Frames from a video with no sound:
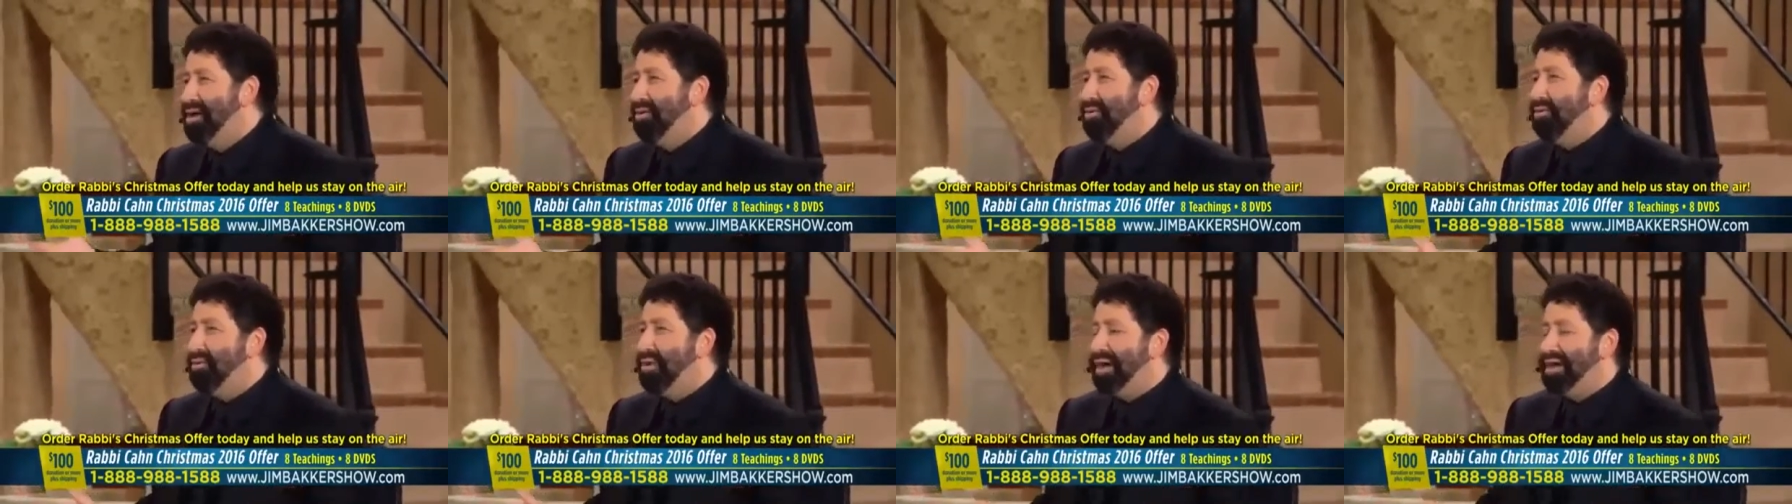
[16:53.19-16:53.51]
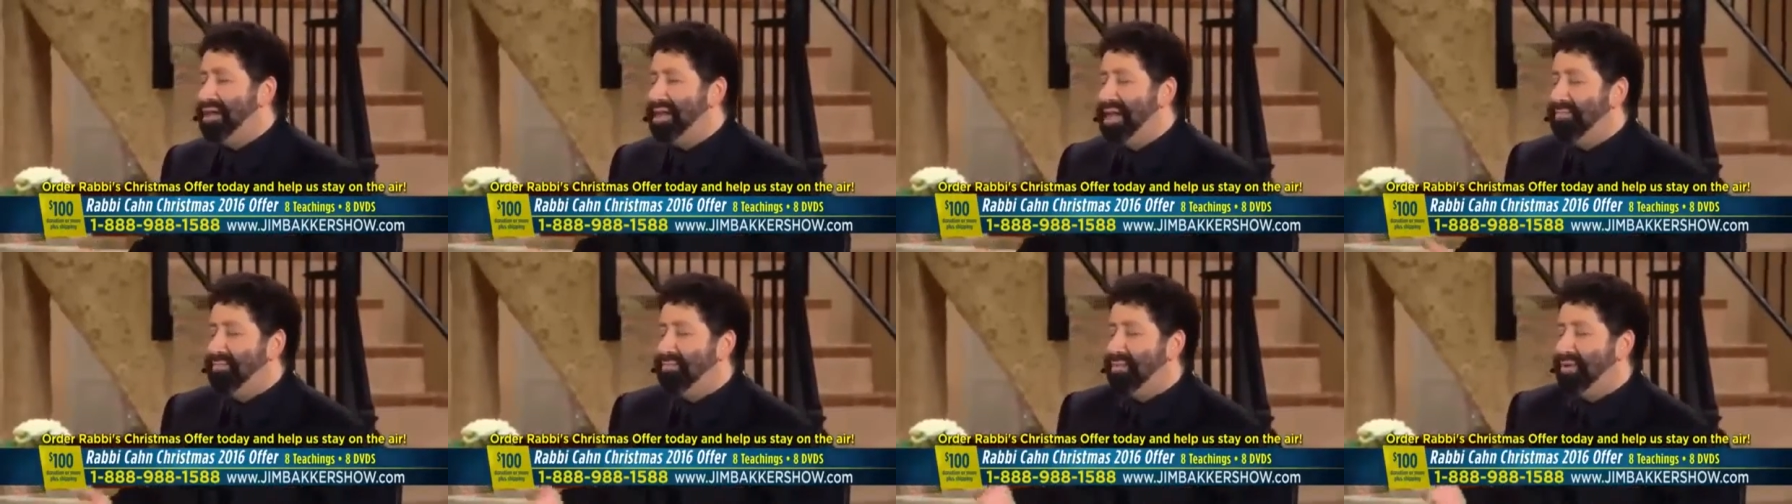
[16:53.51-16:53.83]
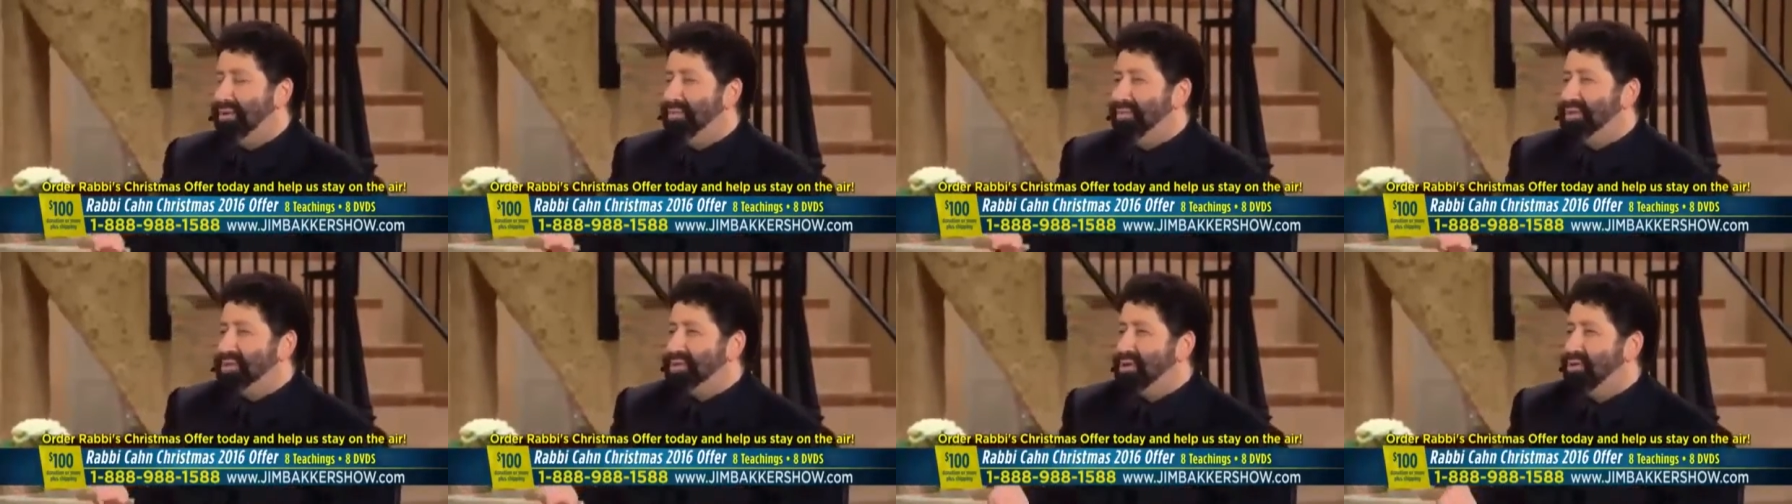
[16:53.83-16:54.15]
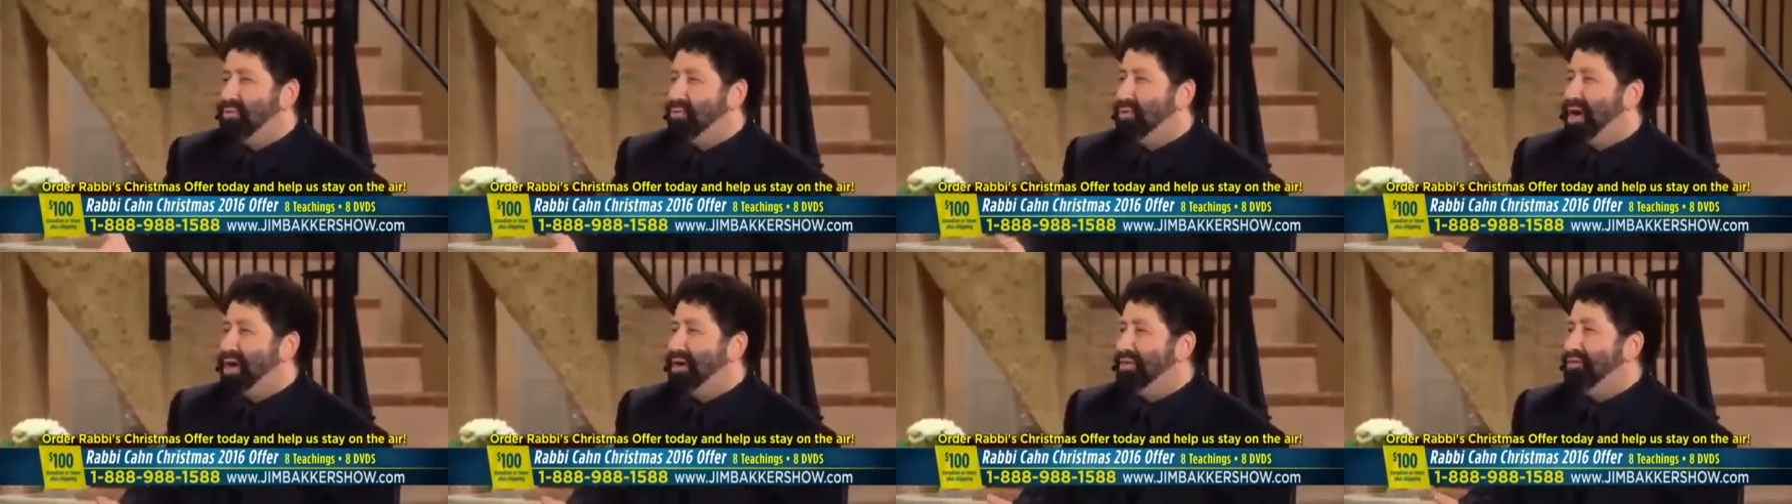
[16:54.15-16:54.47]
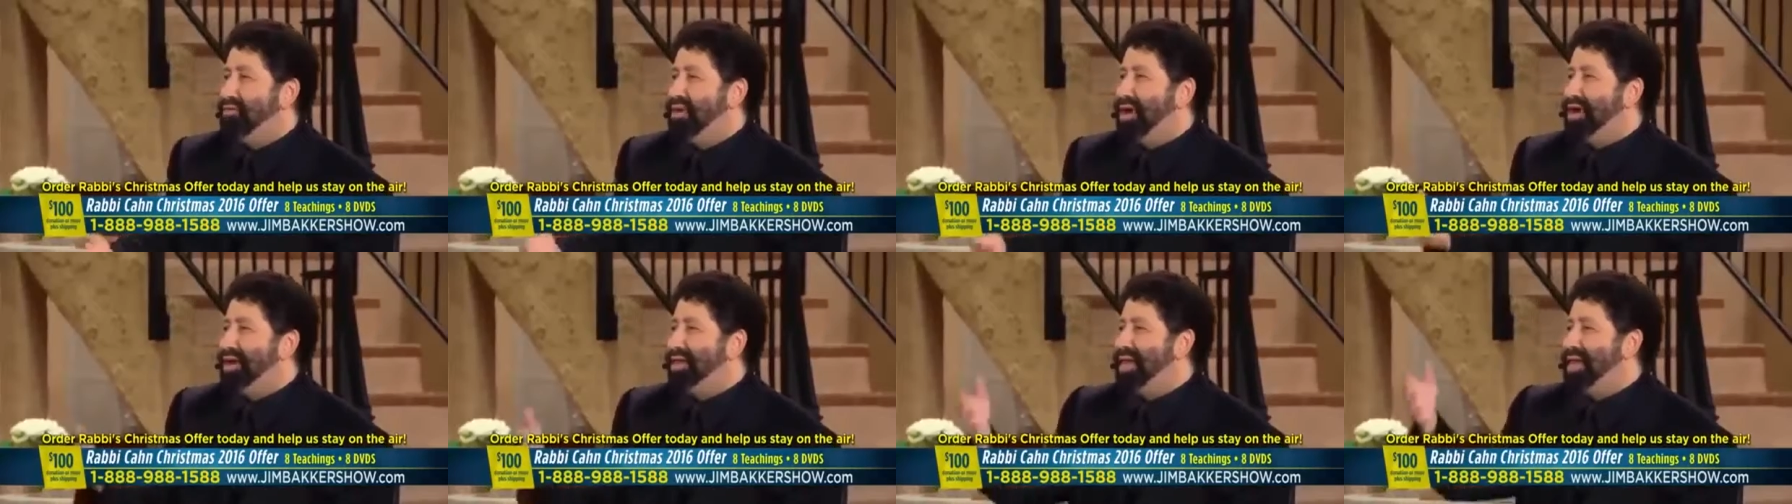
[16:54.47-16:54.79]
Why do they put up a stone? Why
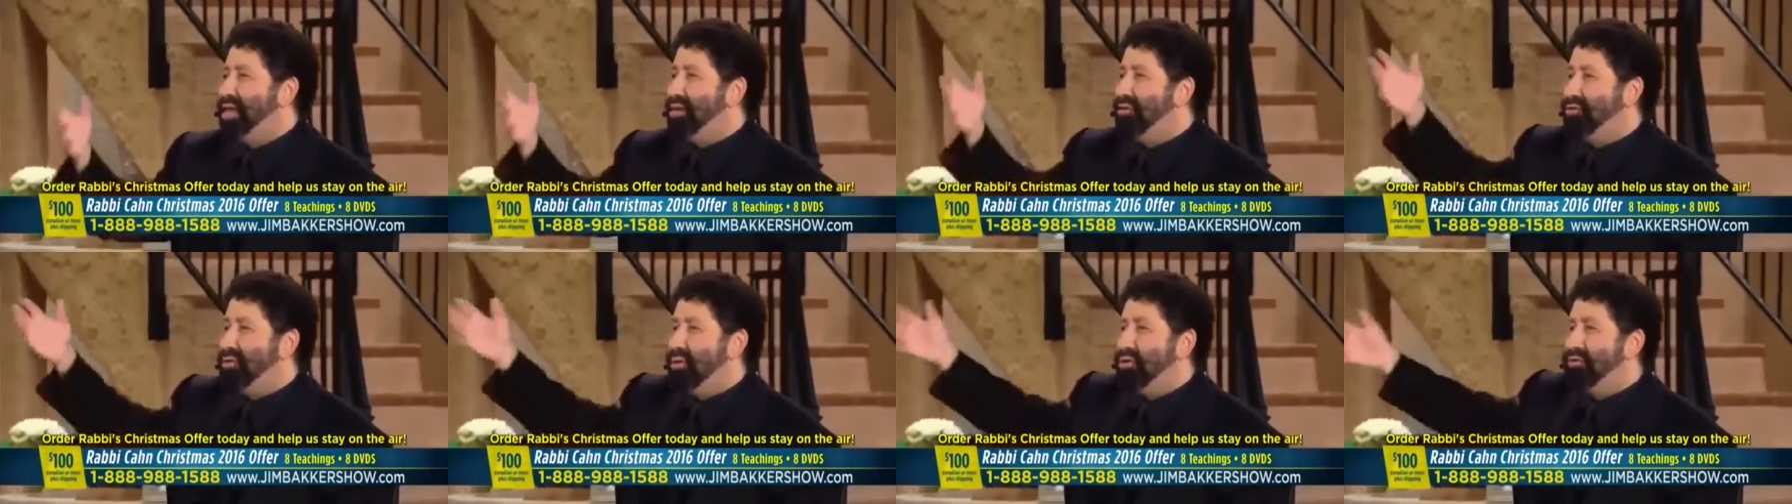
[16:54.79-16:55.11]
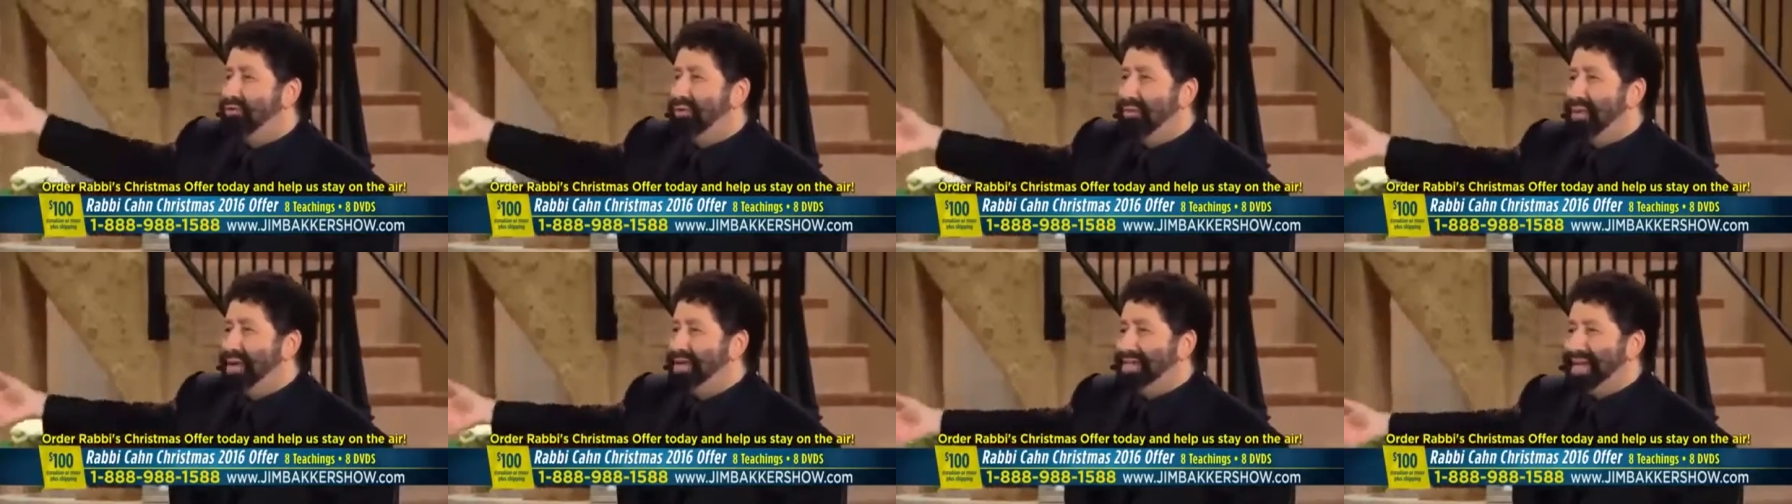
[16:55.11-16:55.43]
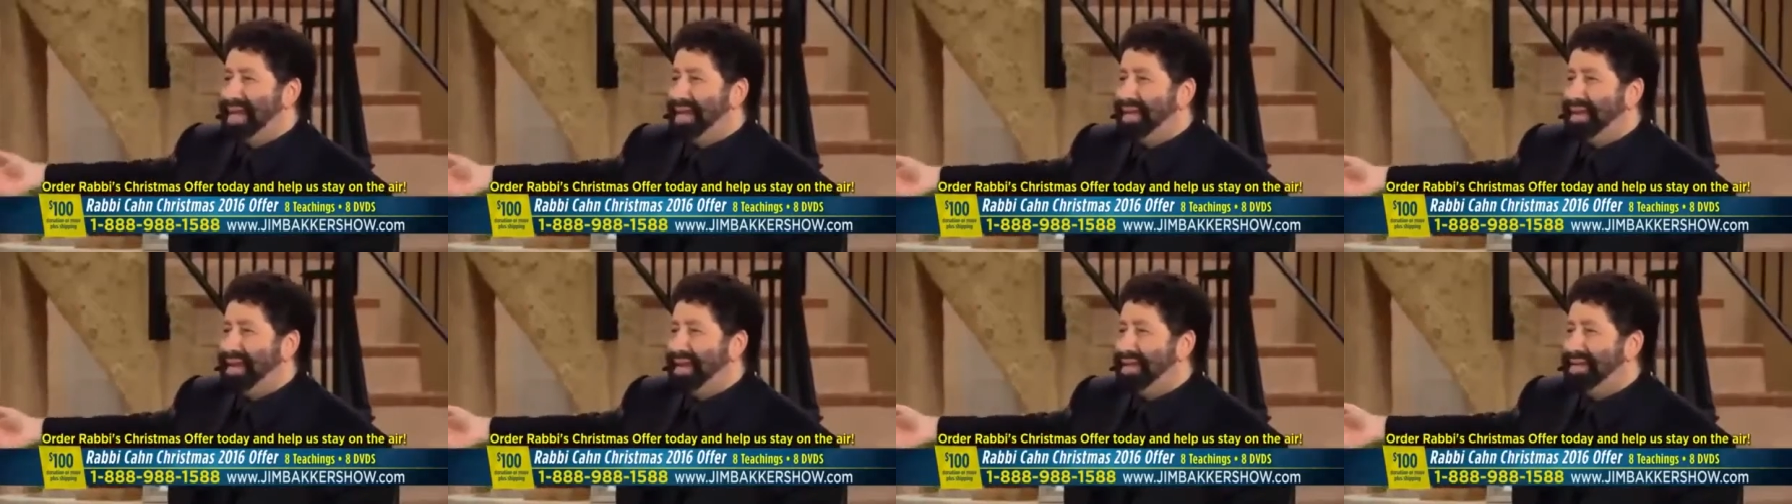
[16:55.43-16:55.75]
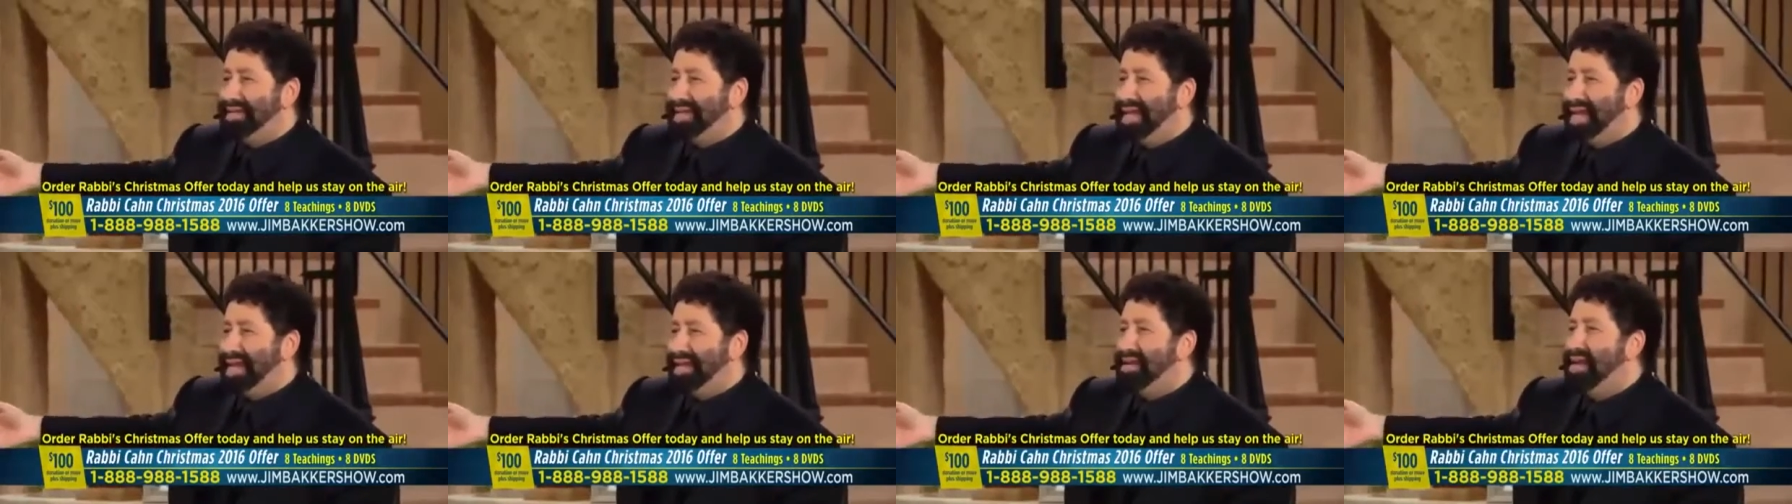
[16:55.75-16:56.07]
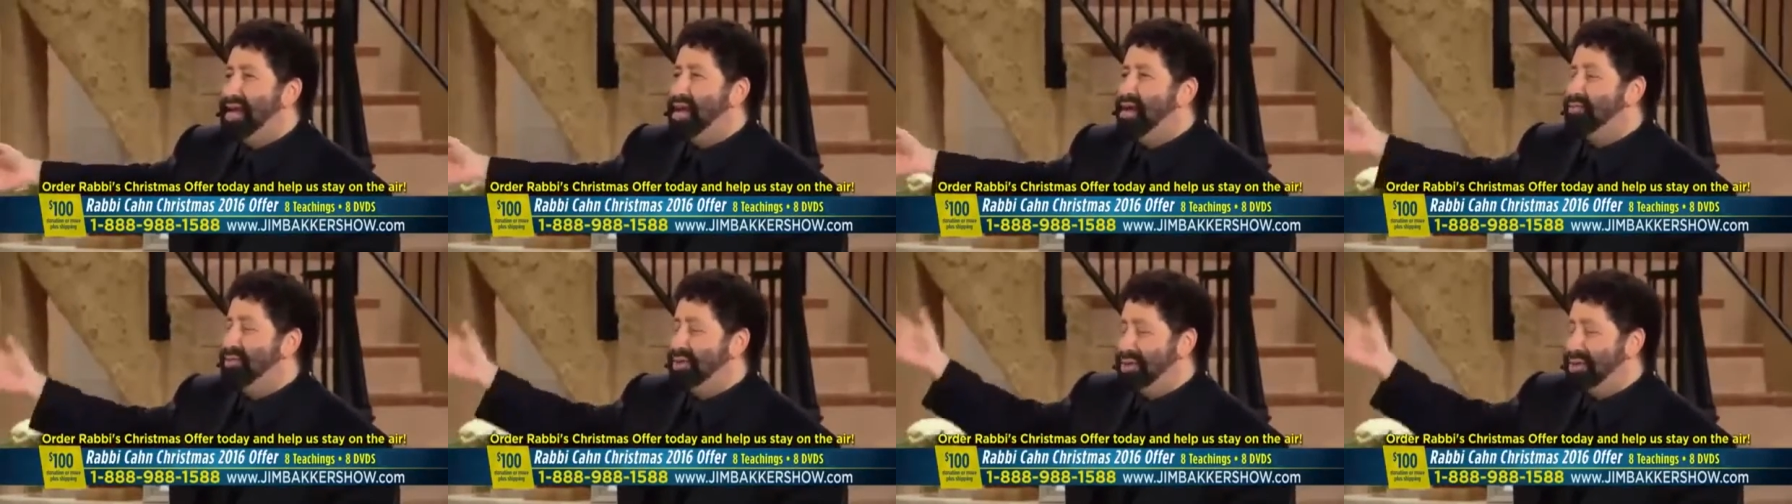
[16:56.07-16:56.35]
do they quote from Isaiah 9:10,